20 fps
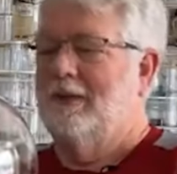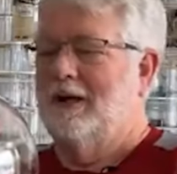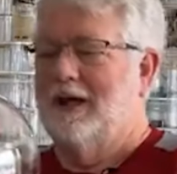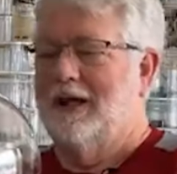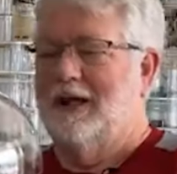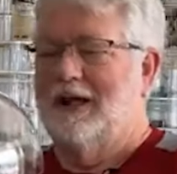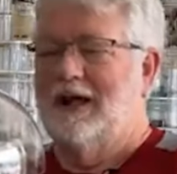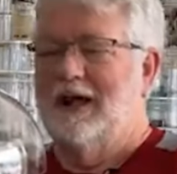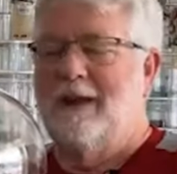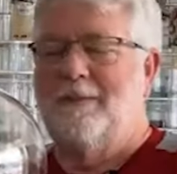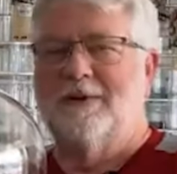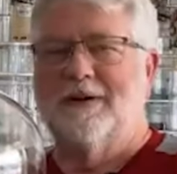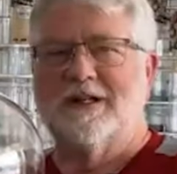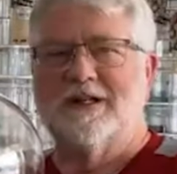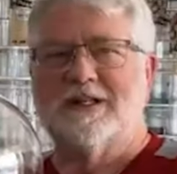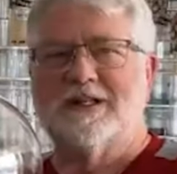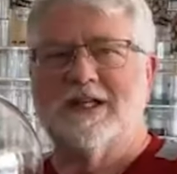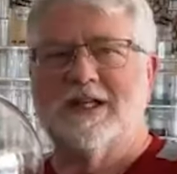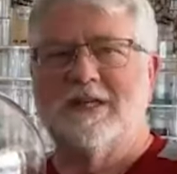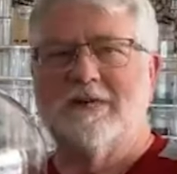You can keep in
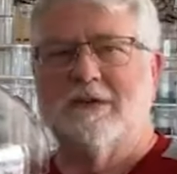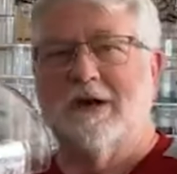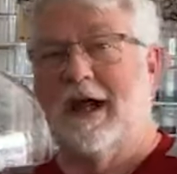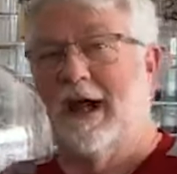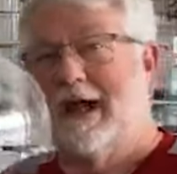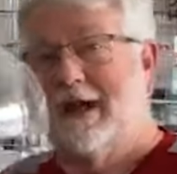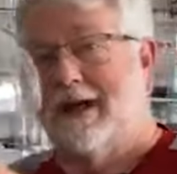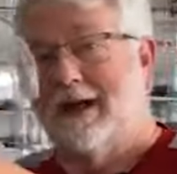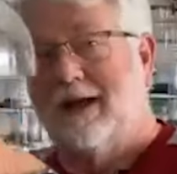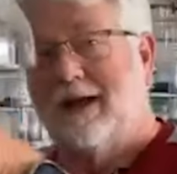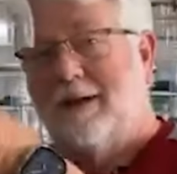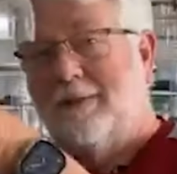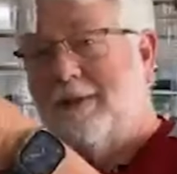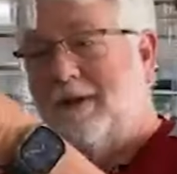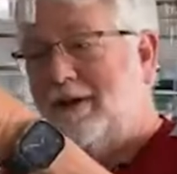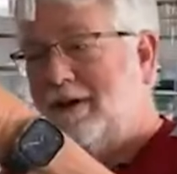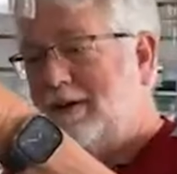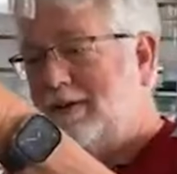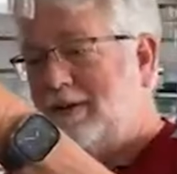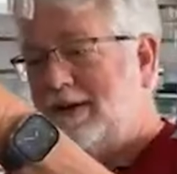the seed dry, and you
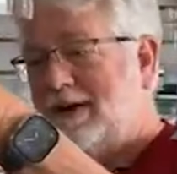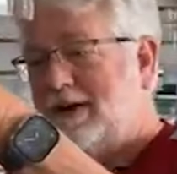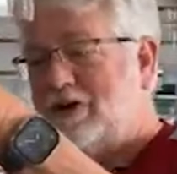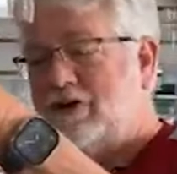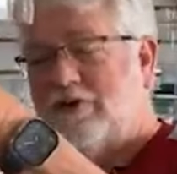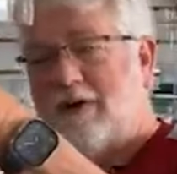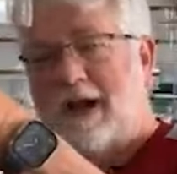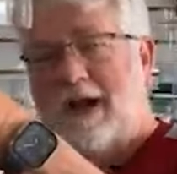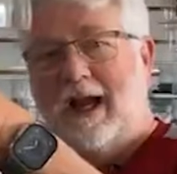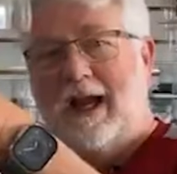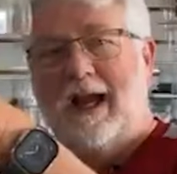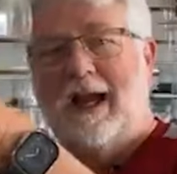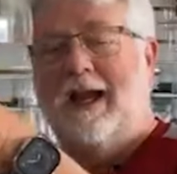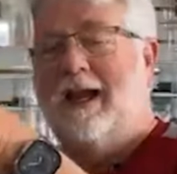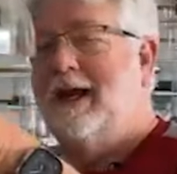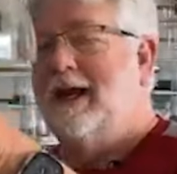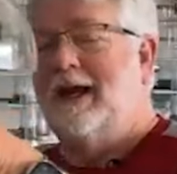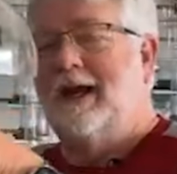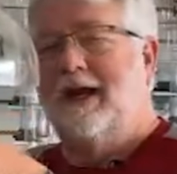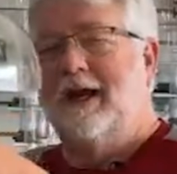couple it with a
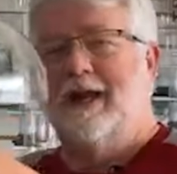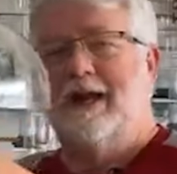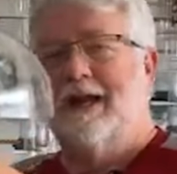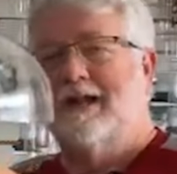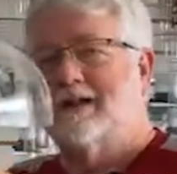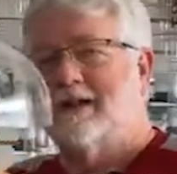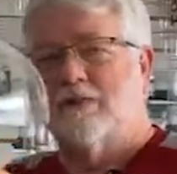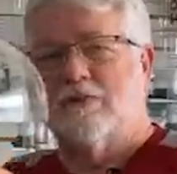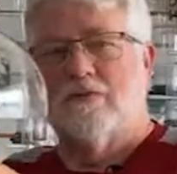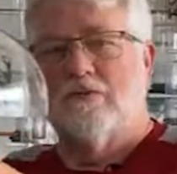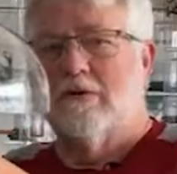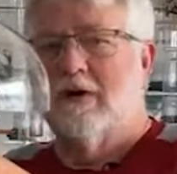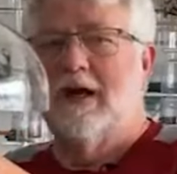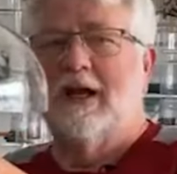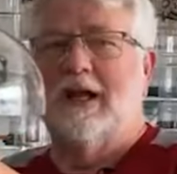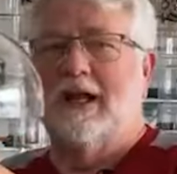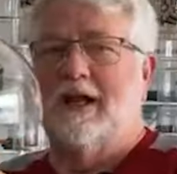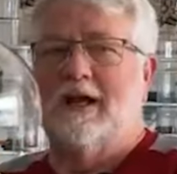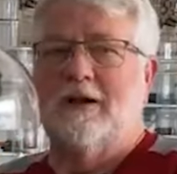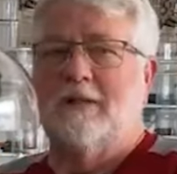tray, and that's a
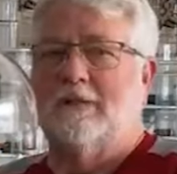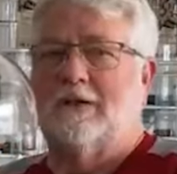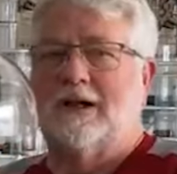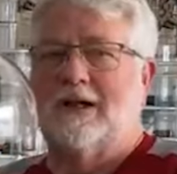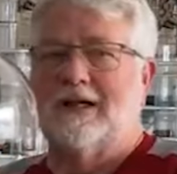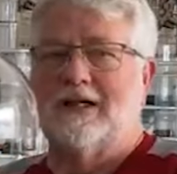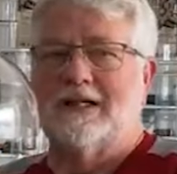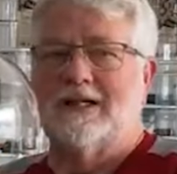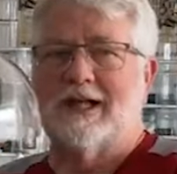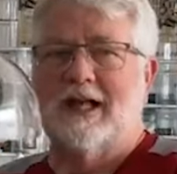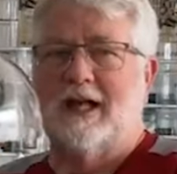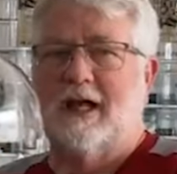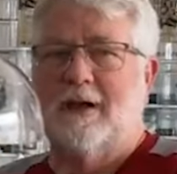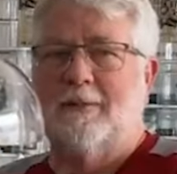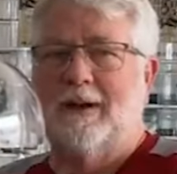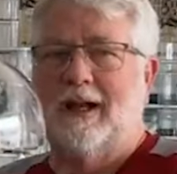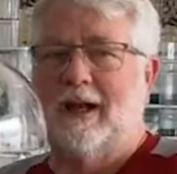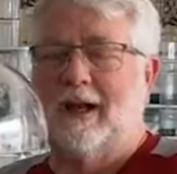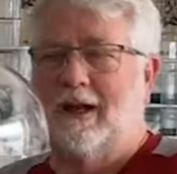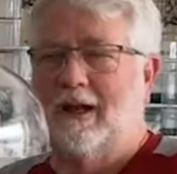really complete
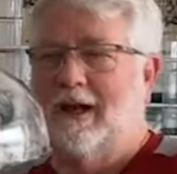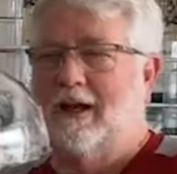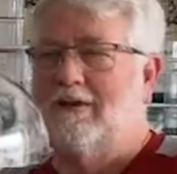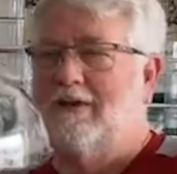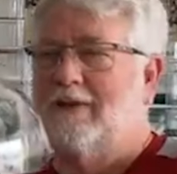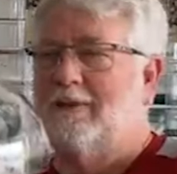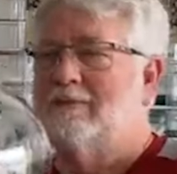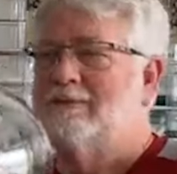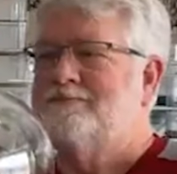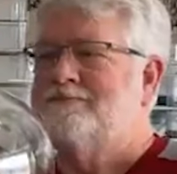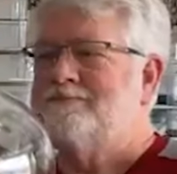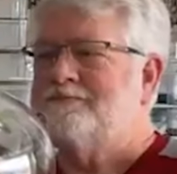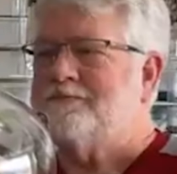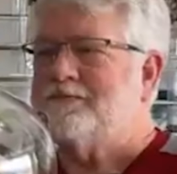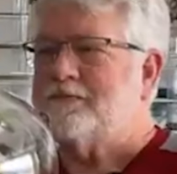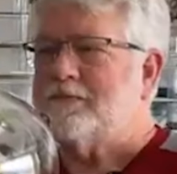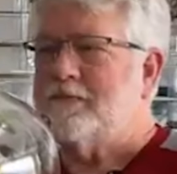setup. I love them.